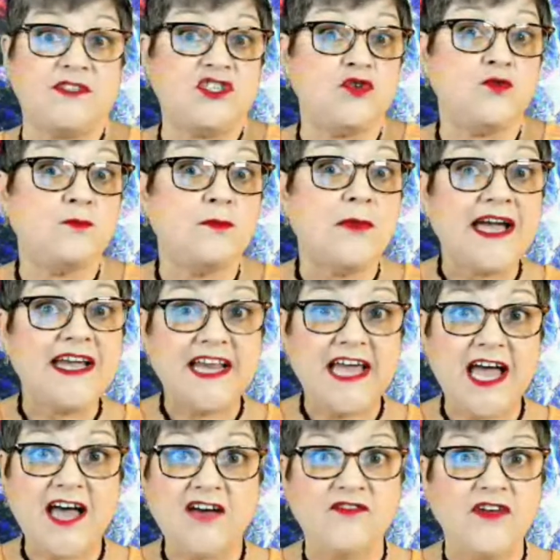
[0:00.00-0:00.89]
You might
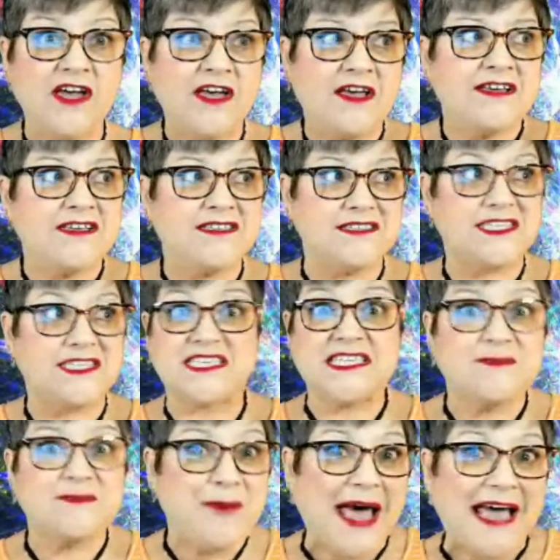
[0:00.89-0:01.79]
have
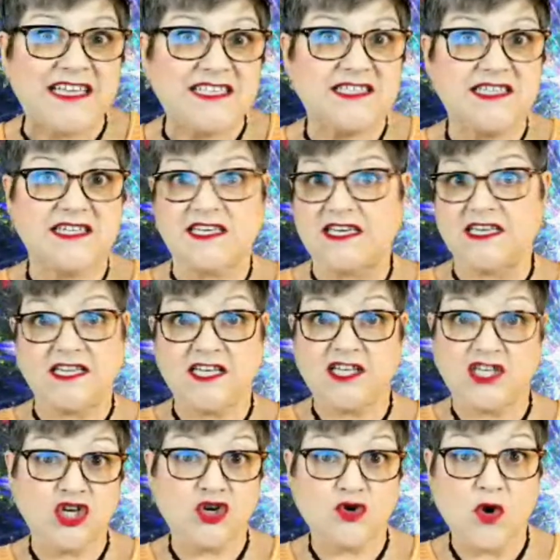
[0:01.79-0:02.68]
suspected it
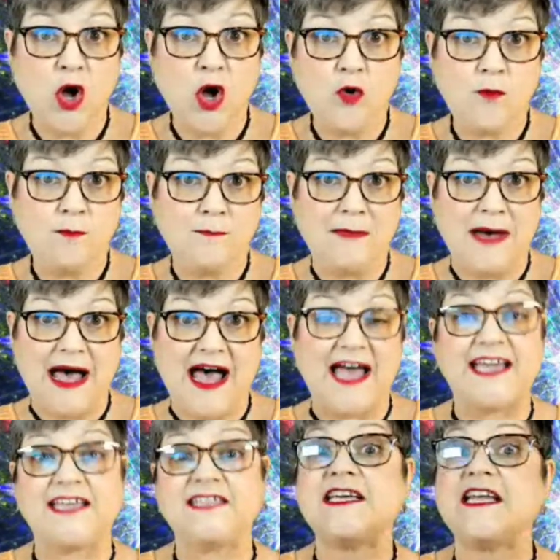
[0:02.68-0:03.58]
in your own
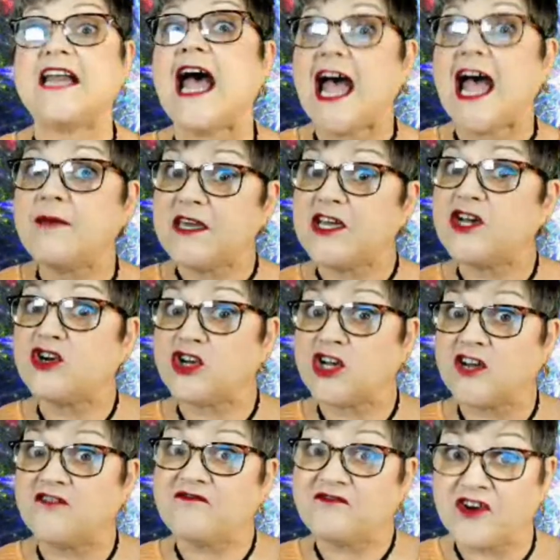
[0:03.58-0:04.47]
mind. And I'm here to
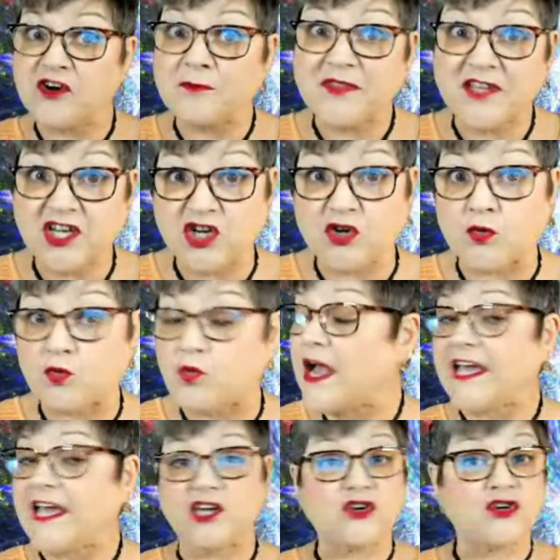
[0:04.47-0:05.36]
confirm that you're
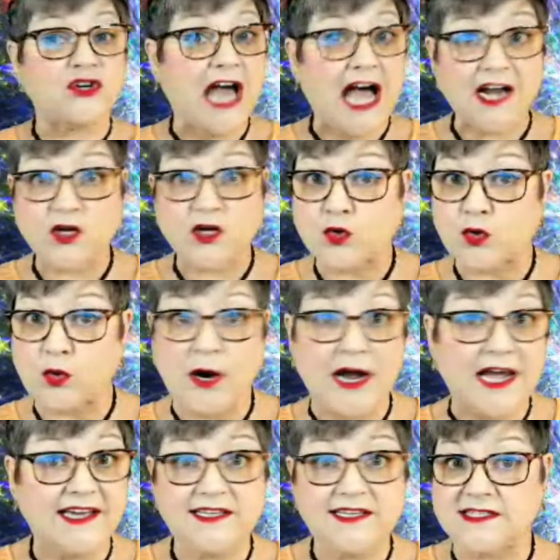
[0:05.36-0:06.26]
right. You're not
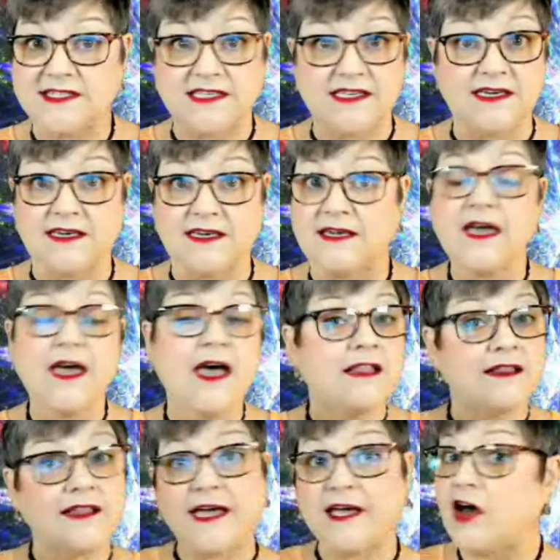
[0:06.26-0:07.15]
crazy
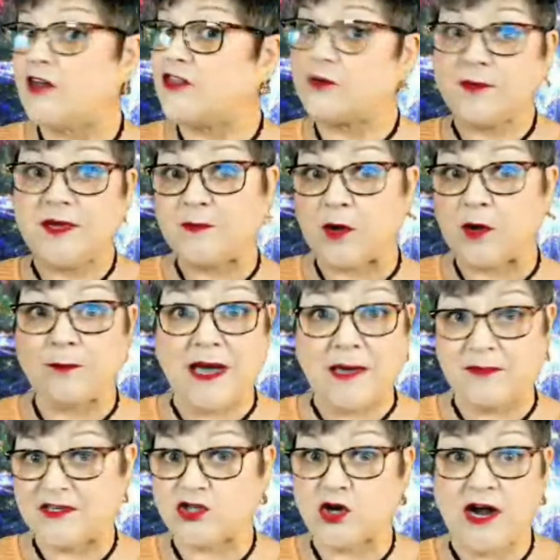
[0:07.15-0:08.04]
like other people
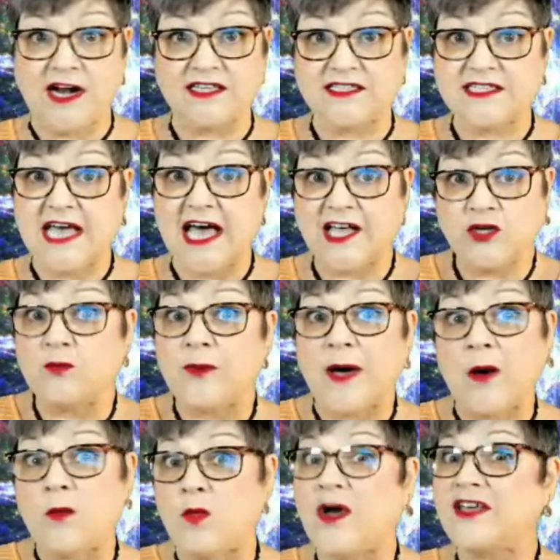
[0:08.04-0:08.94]
might be trying to tell you
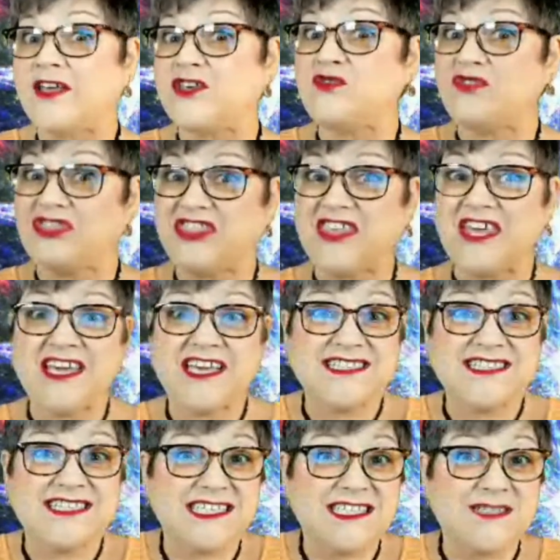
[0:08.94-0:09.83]
about what you think
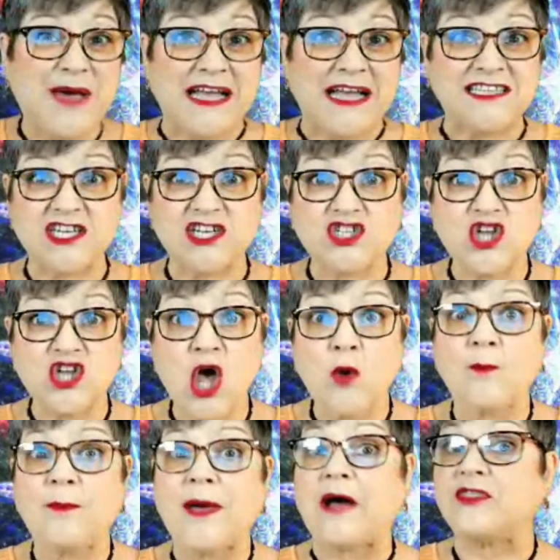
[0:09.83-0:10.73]
and suspect and
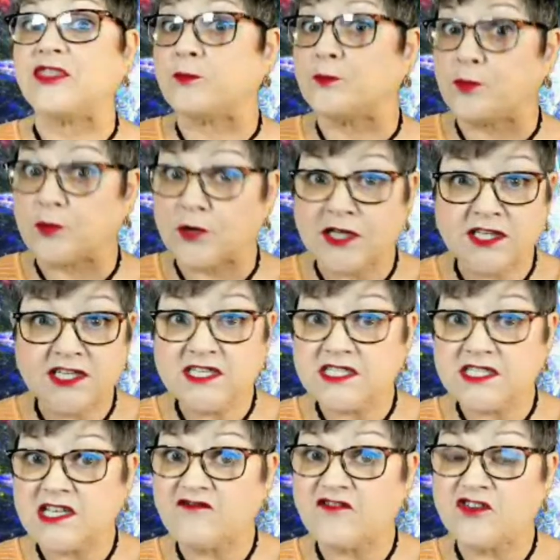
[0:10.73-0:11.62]
know about the
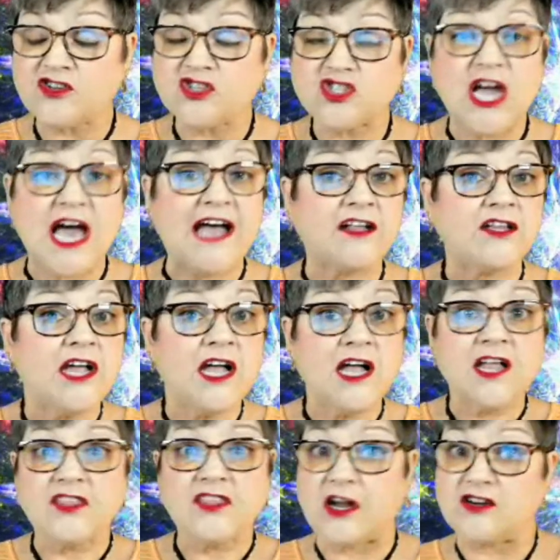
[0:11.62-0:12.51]
brilliance of your child,
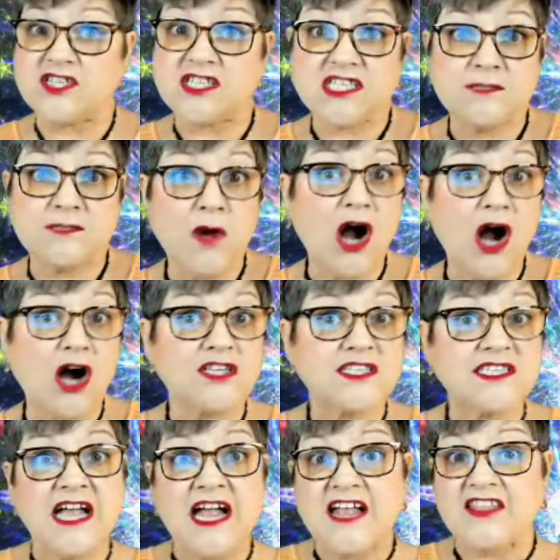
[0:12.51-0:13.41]
their
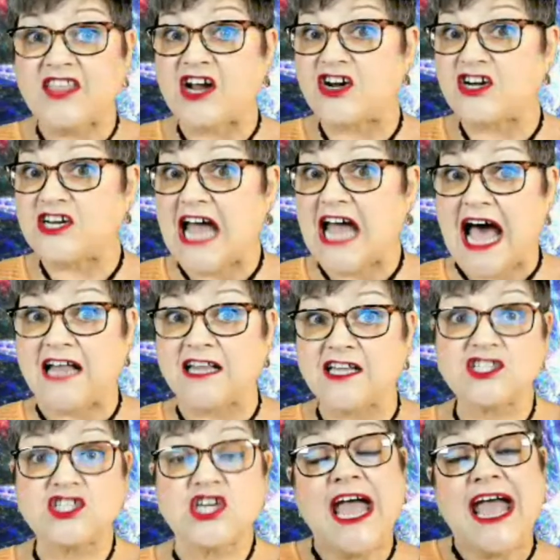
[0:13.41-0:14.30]
smarts, their
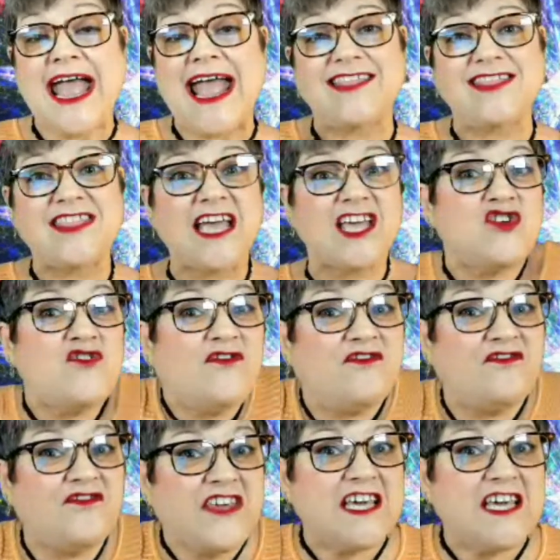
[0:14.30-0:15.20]
knowledge, and that you
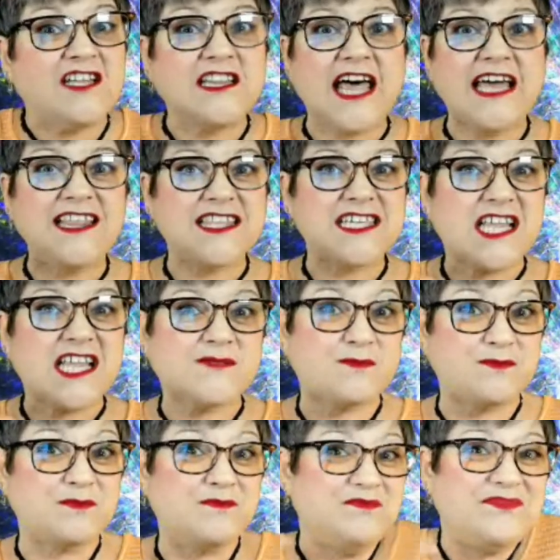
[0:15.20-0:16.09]
feel like
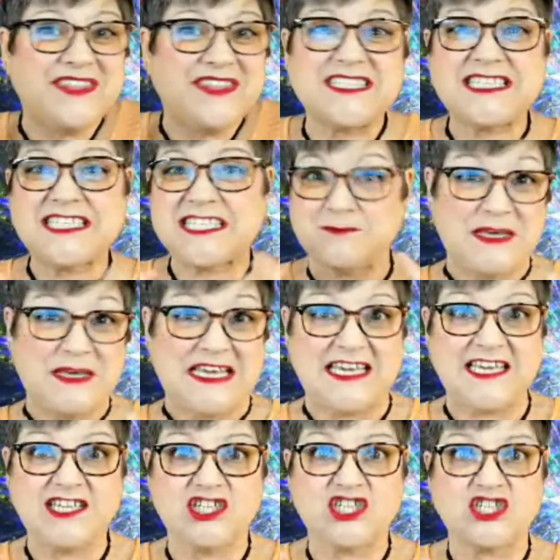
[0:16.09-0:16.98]
the
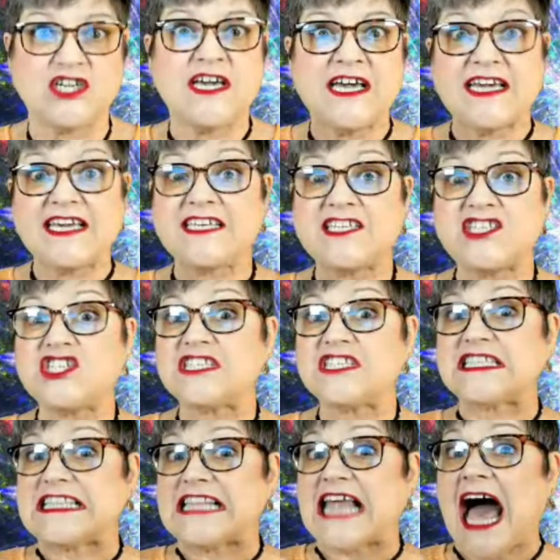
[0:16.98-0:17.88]
speech is
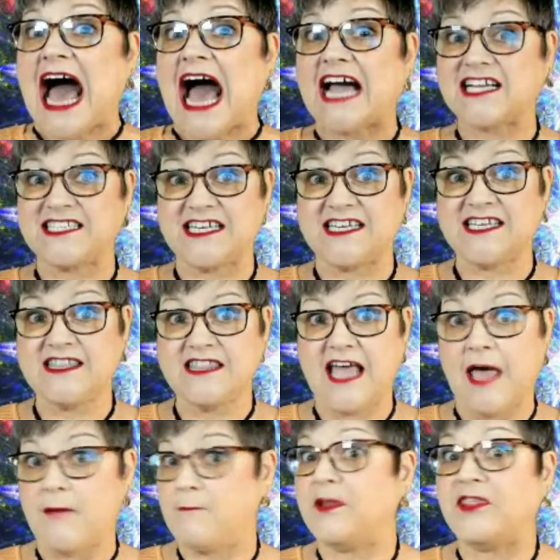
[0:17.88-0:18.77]
just locked in
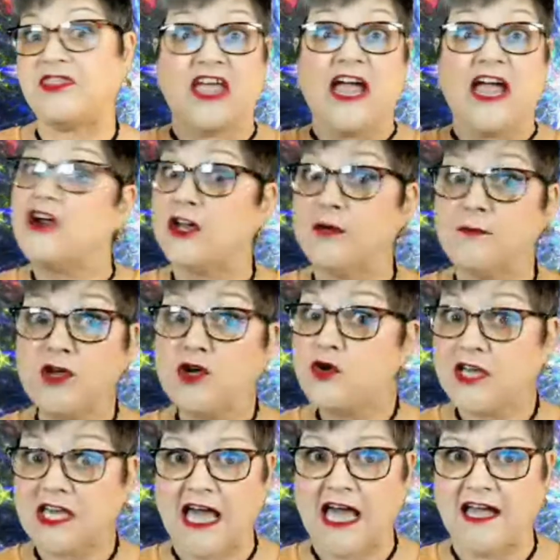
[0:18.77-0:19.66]
them, but they're
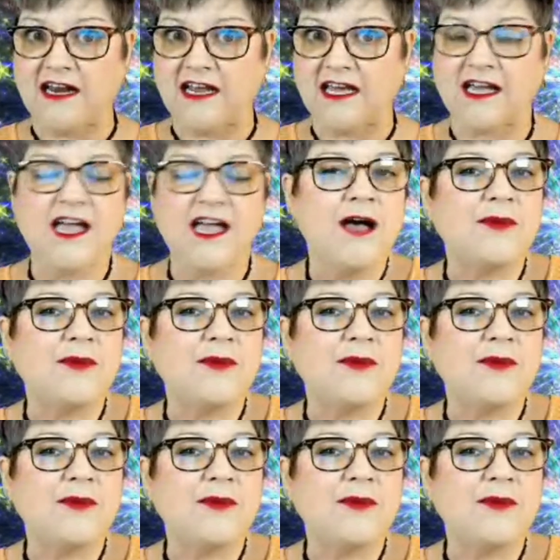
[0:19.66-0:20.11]
communicating.